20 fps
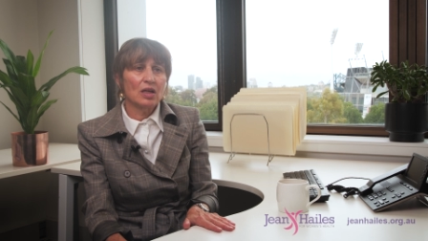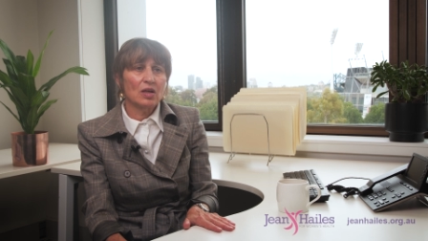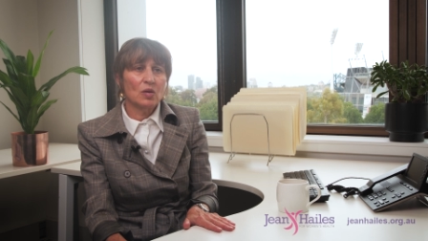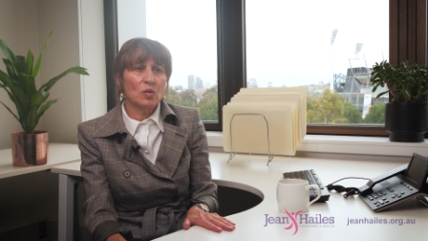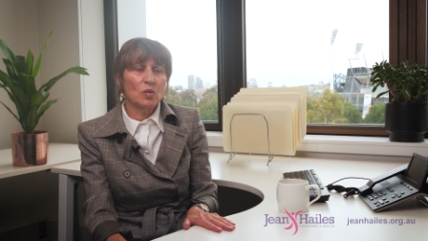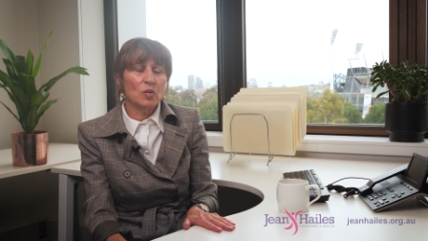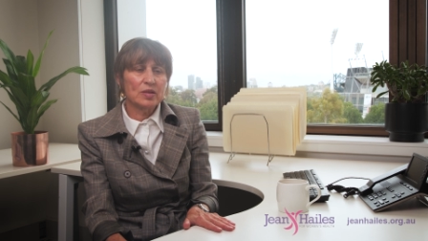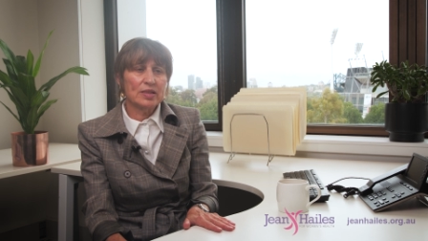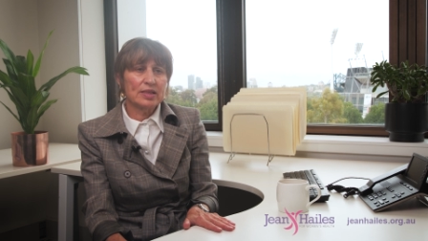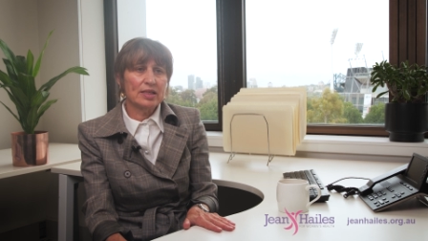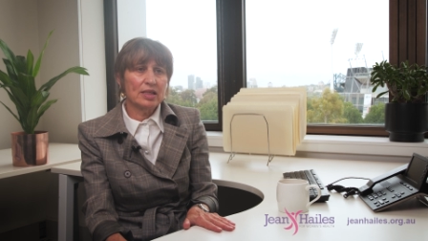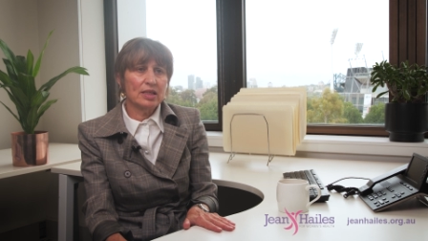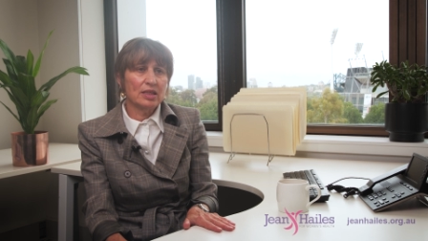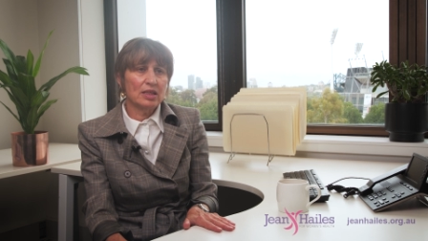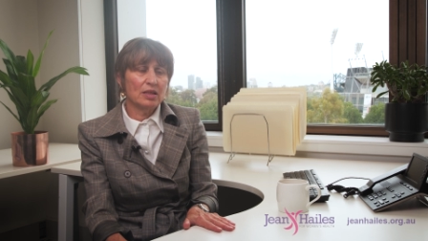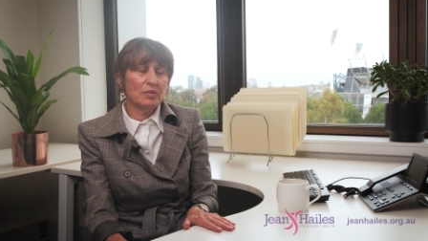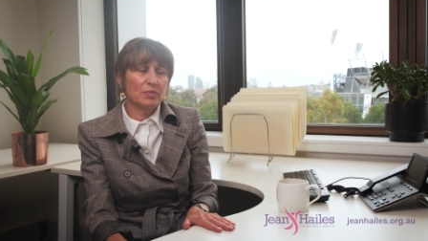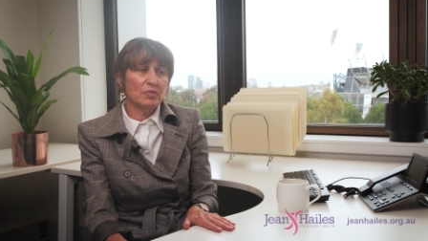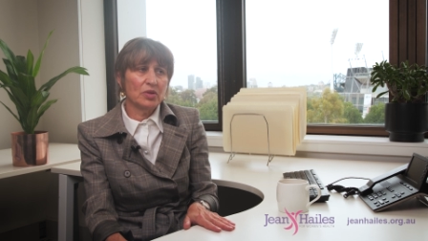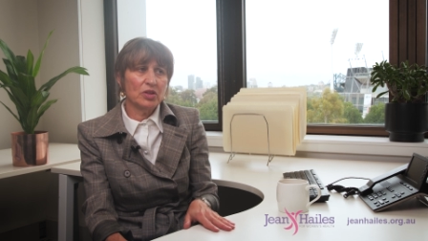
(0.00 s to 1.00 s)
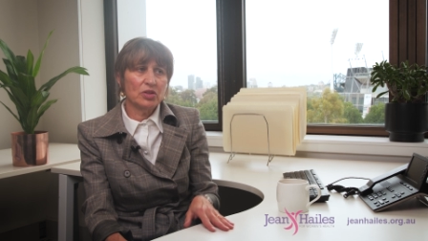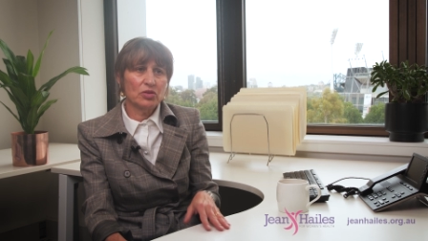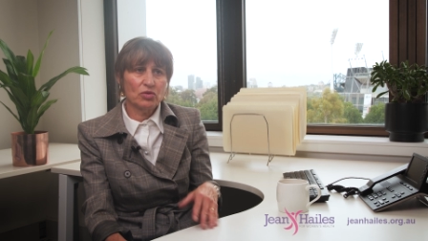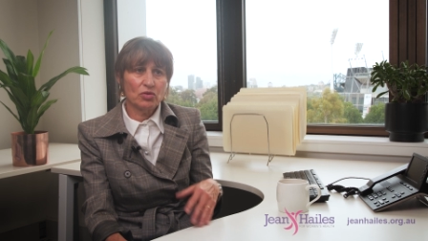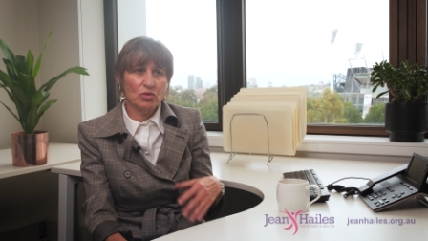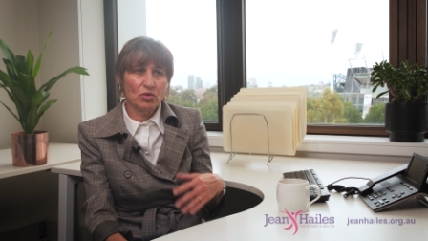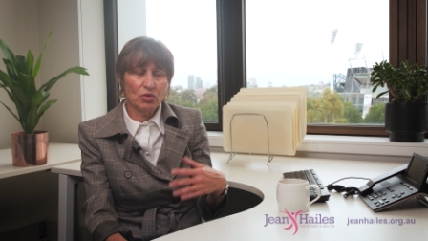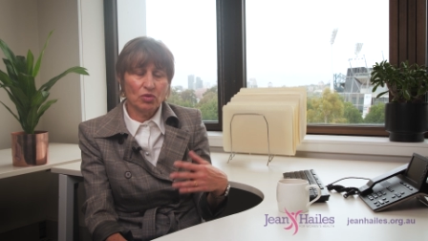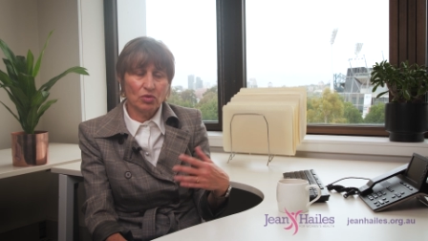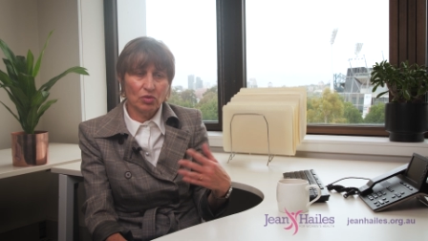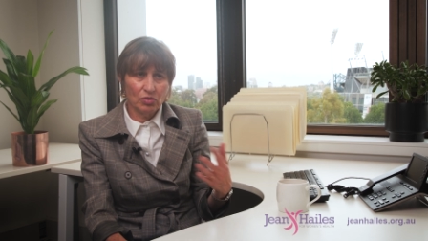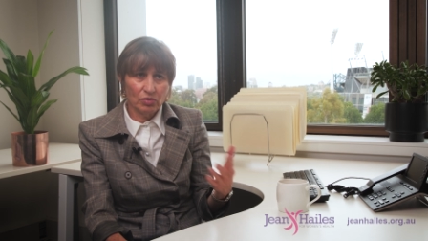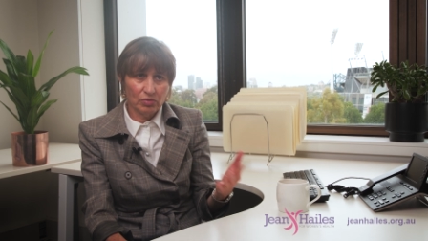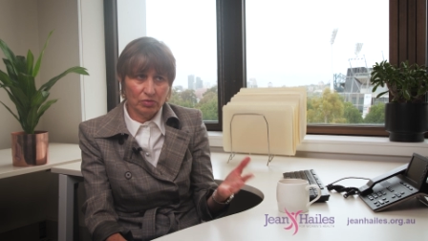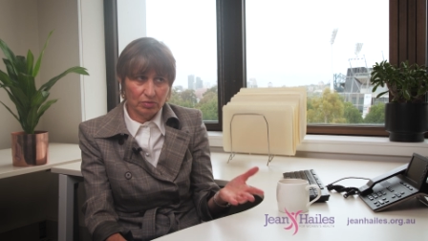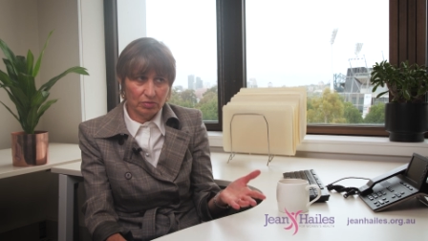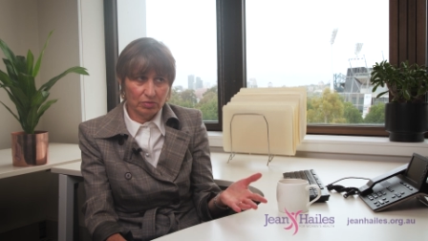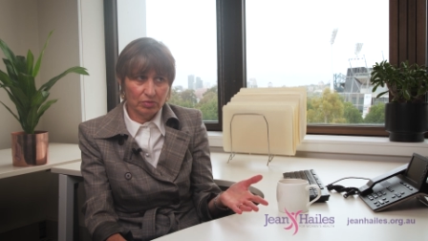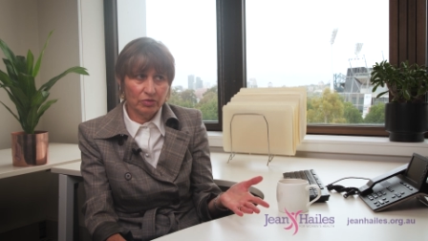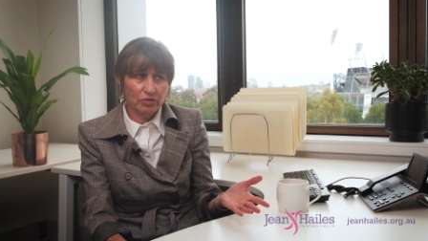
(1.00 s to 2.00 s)
causing them withdrawal
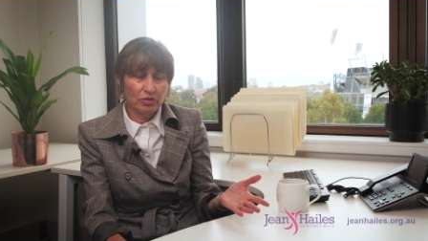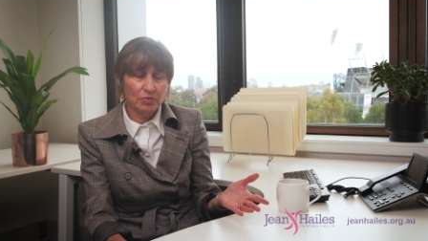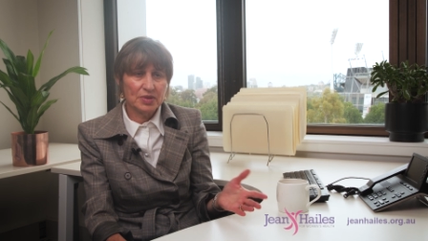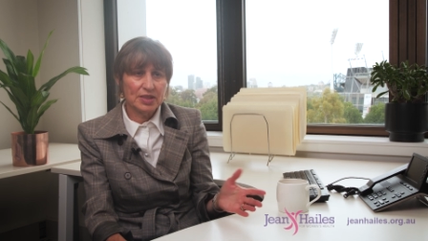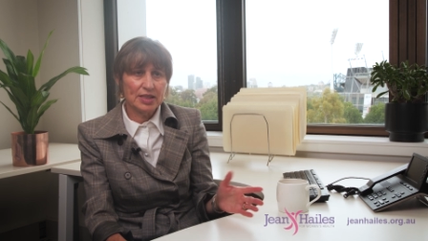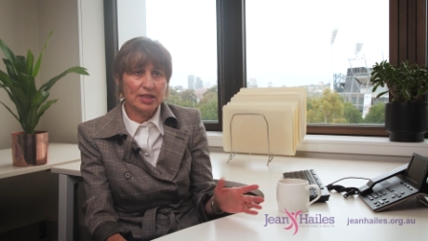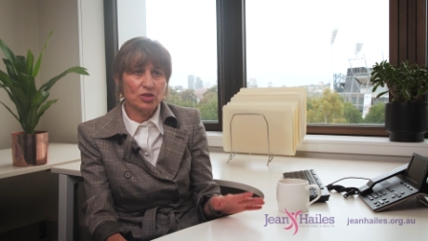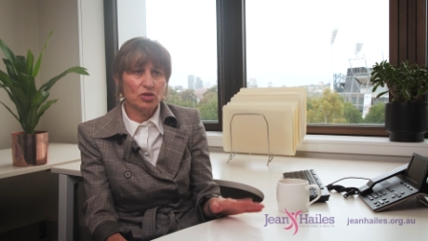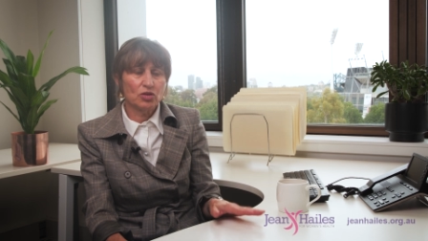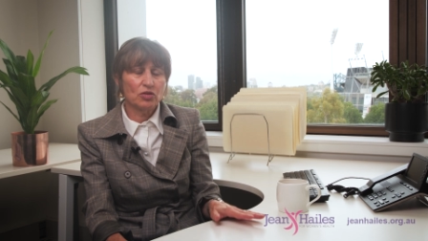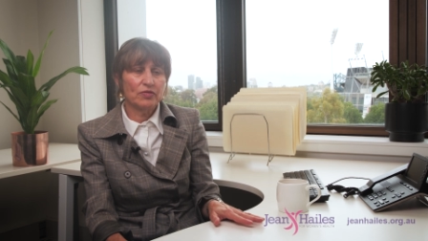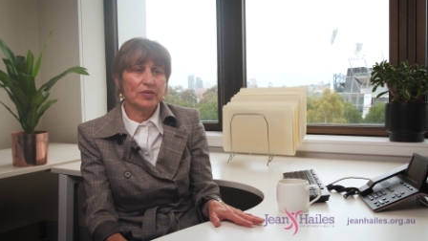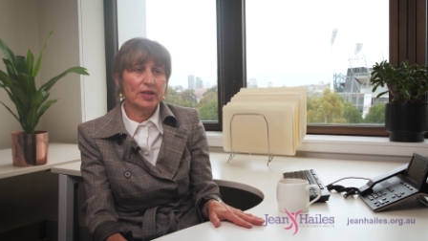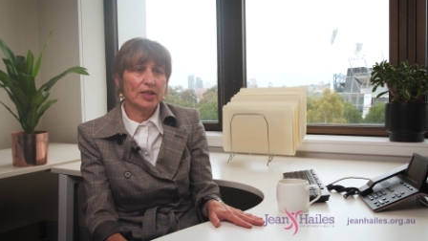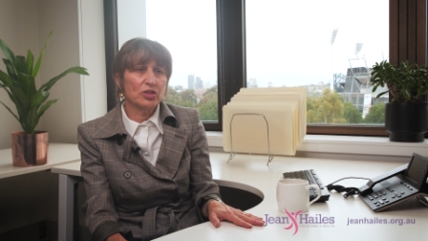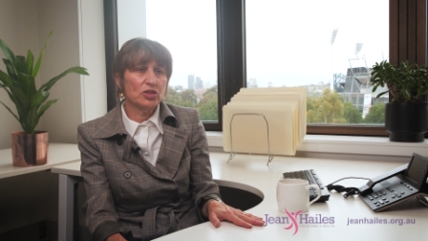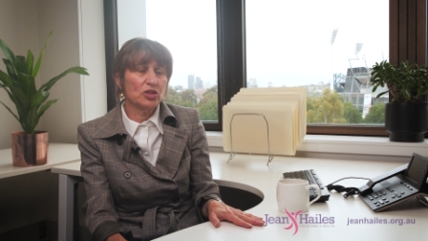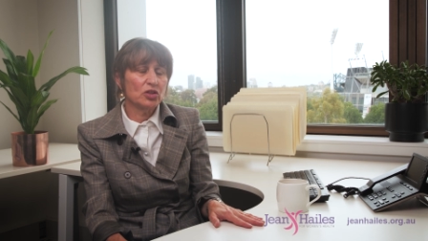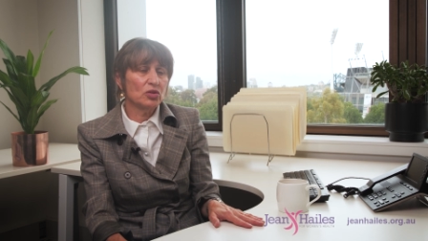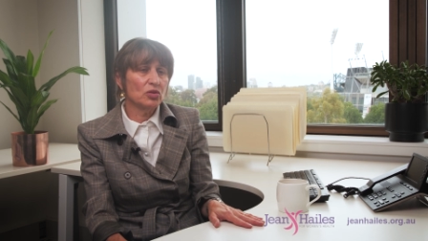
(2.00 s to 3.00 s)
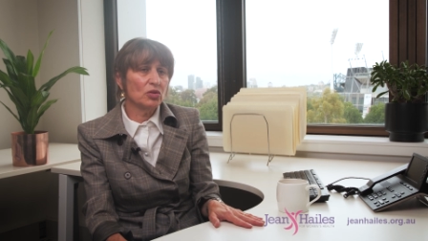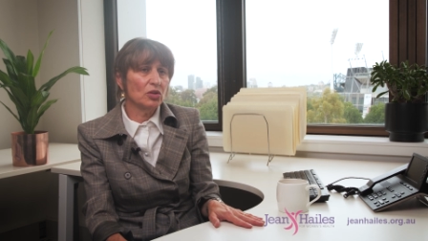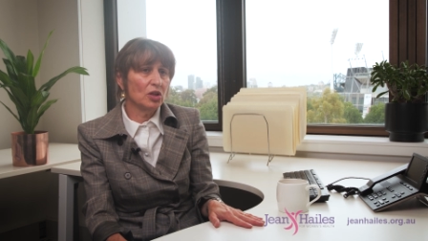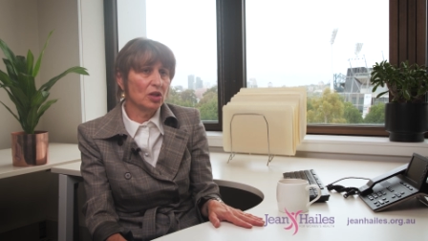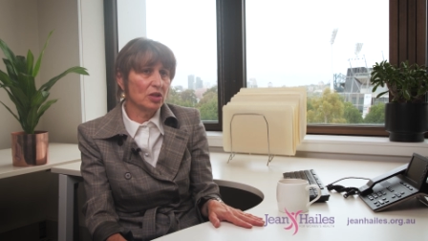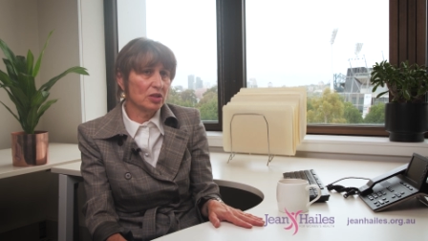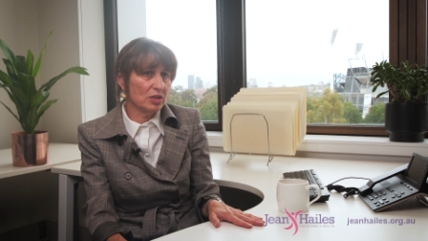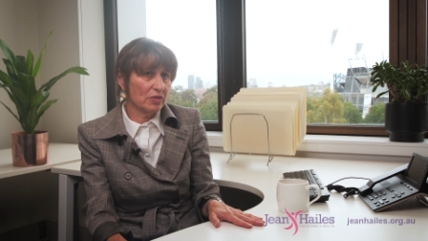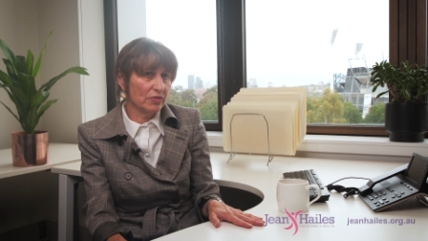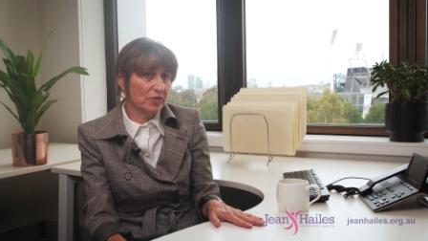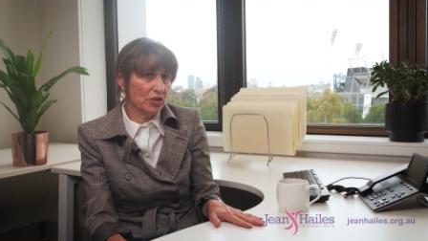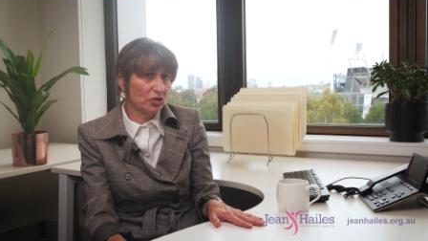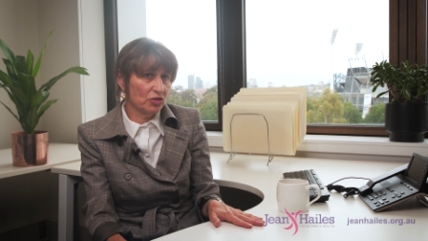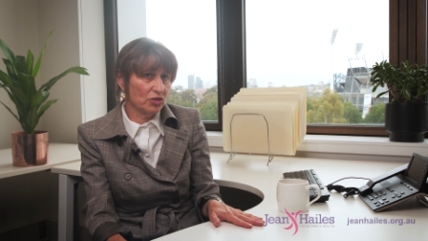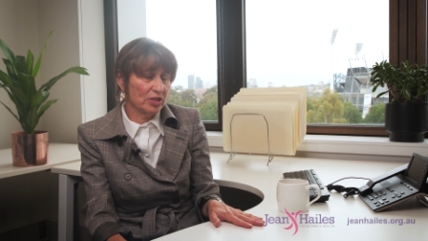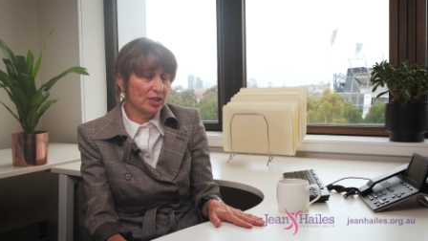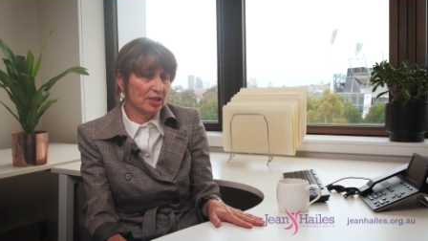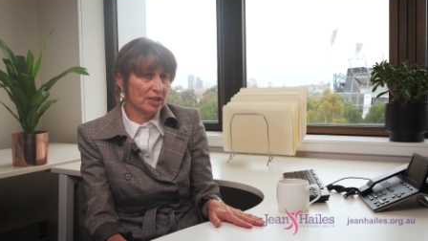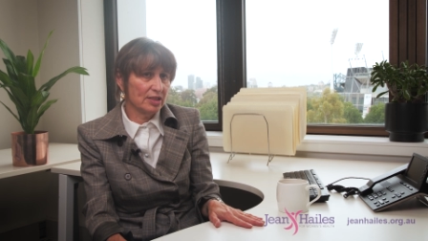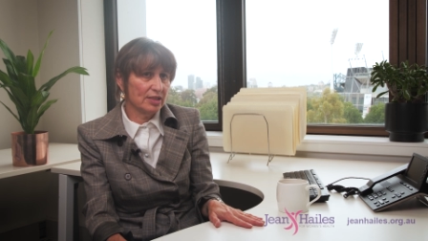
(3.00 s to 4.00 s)
from sexual function or loss of
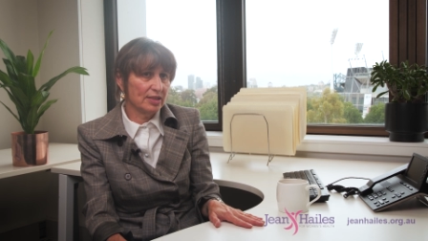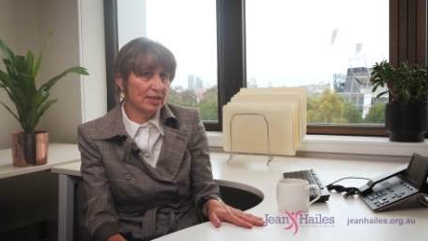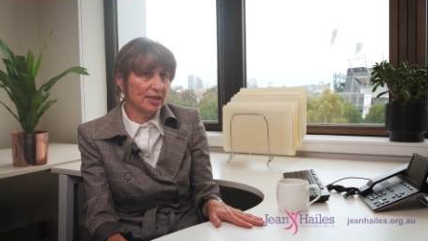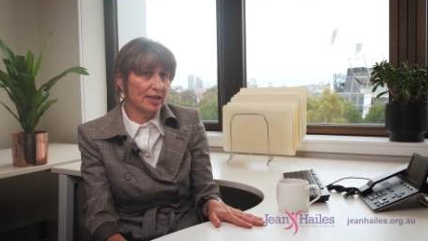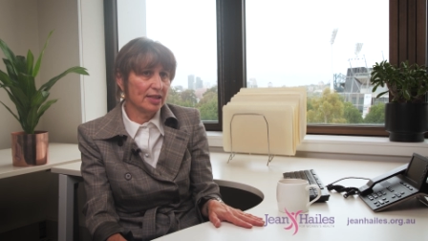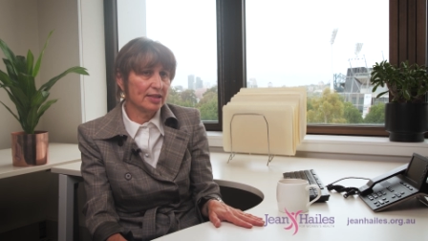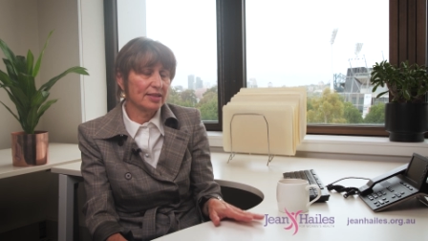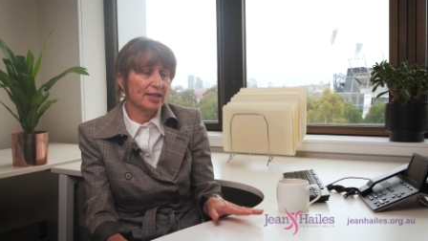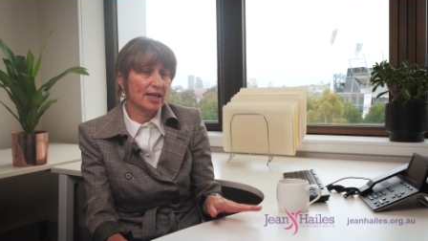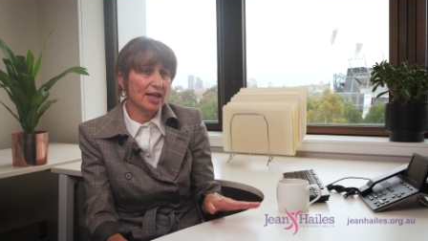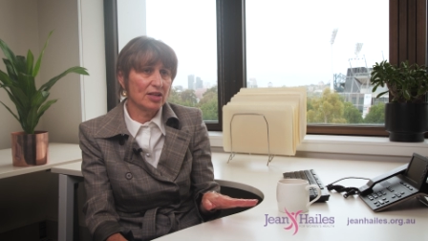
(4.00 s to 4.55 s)
interest in sex,